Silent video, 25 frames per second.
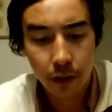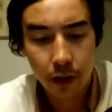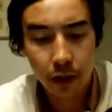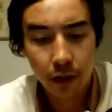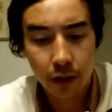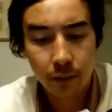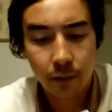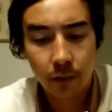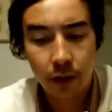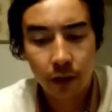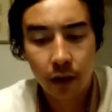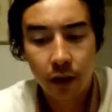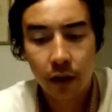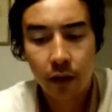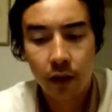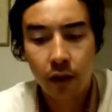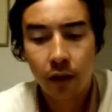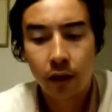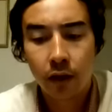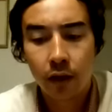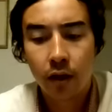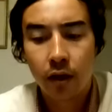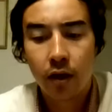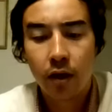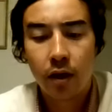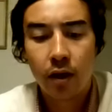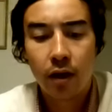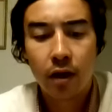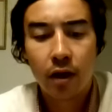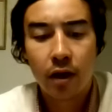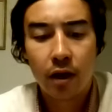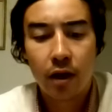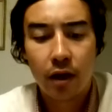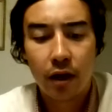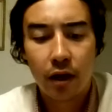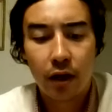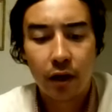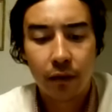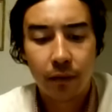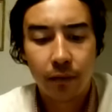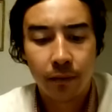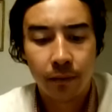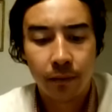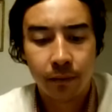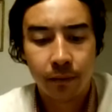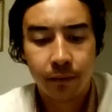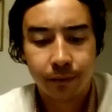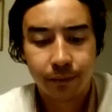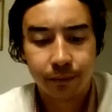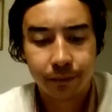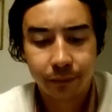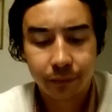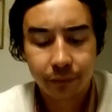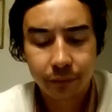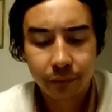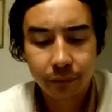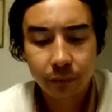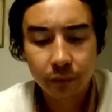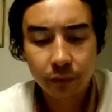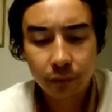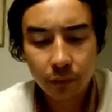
Okay. And